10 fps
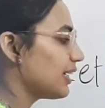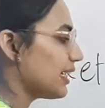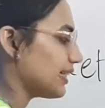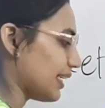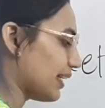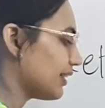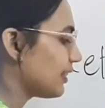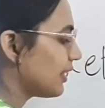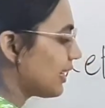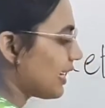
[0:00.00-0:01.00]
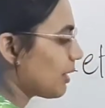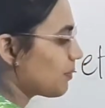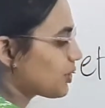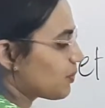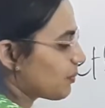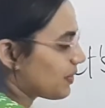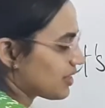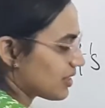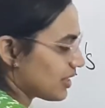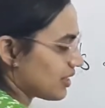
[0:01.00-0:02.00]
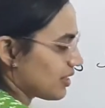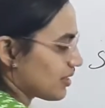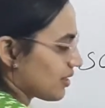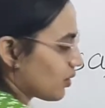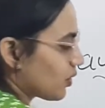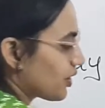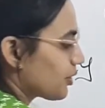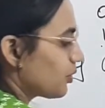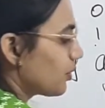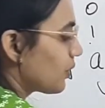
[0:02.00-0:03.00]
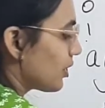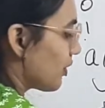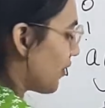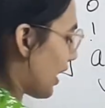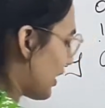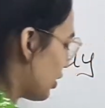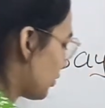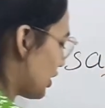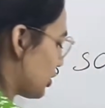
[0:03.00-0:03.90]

then A plus B plus C is equal to the value that